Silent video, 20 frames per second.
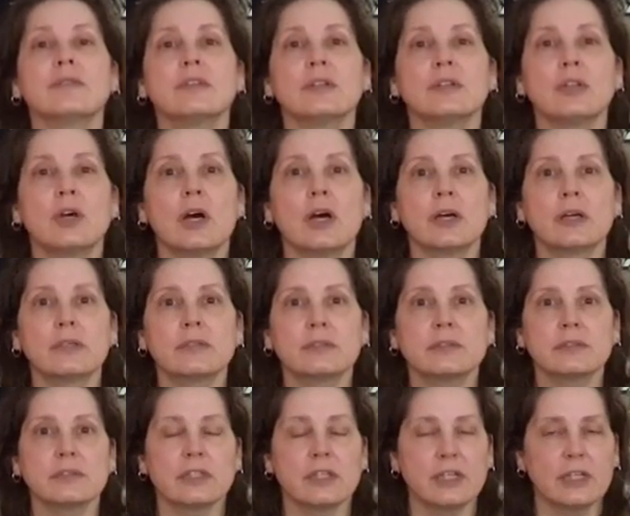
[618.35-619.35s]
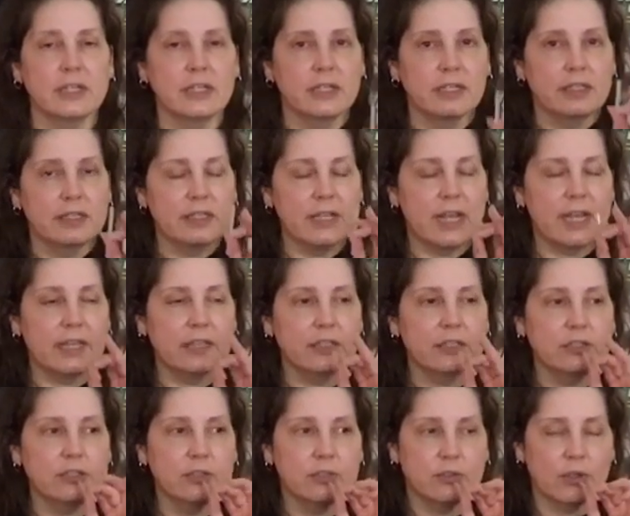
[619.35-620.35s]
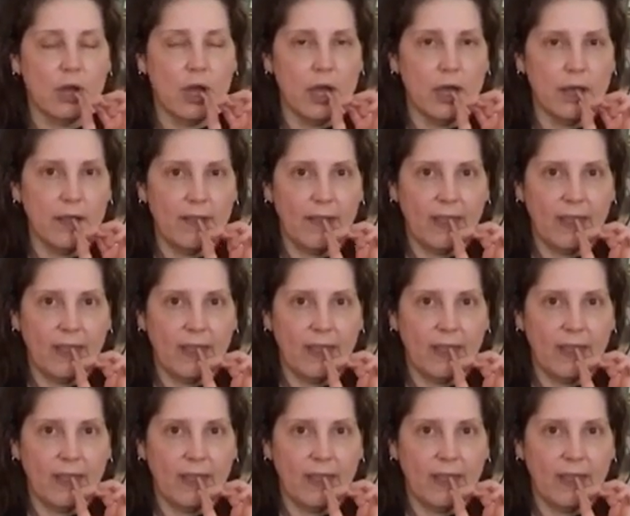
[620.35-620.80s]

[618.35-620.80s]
the lungs. Take this straw,